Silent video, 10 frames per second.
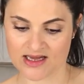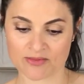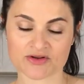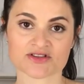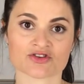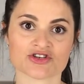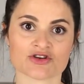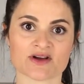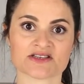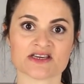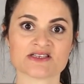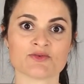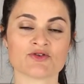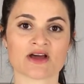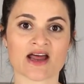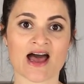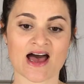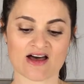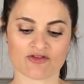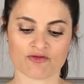I'm also going to do a teaspoon and a
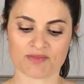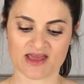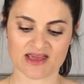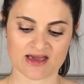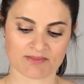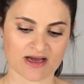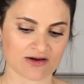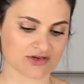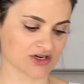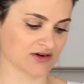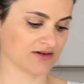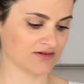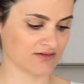half of baking powder.